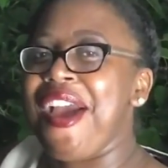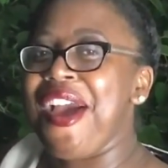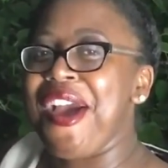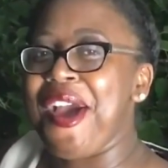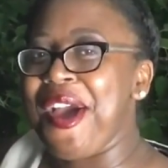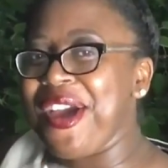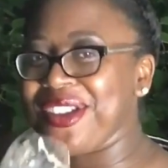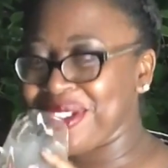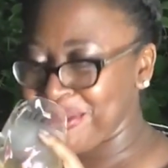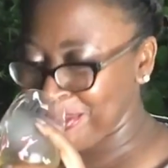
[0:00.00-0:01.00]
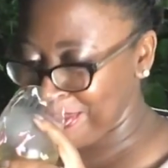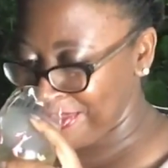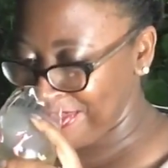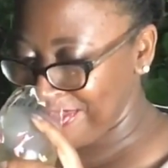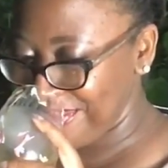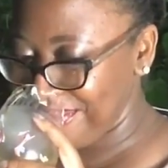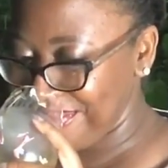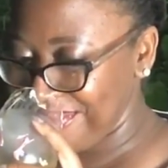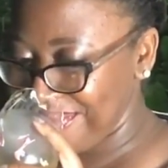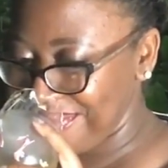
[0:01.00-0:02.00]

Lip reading: No one is speaking in this clip.